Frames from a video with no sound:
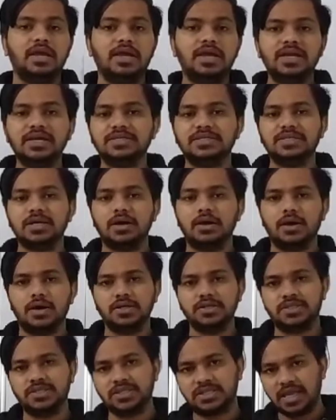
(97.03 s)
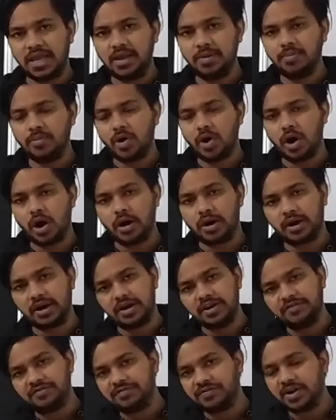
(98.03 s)
is a same or
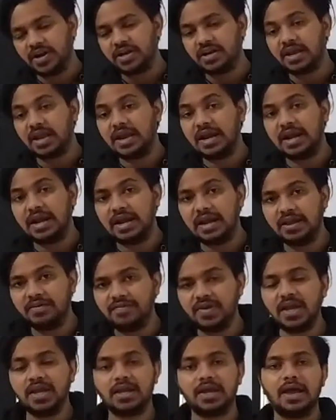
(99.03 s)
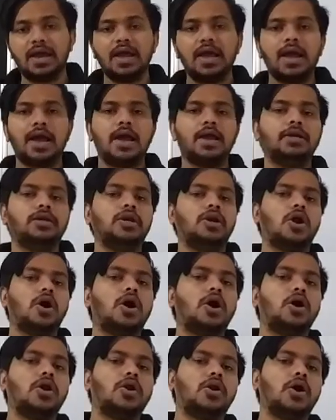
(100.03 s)
a different in living and a
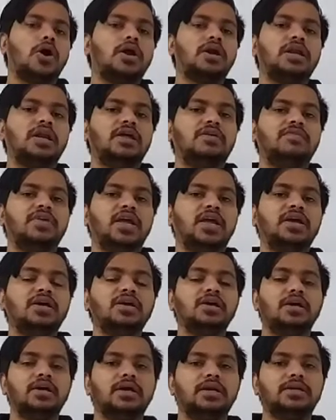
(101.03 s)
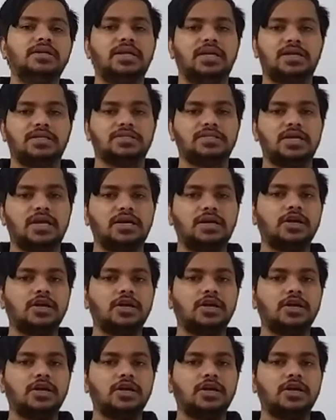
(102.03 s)
non-living thing.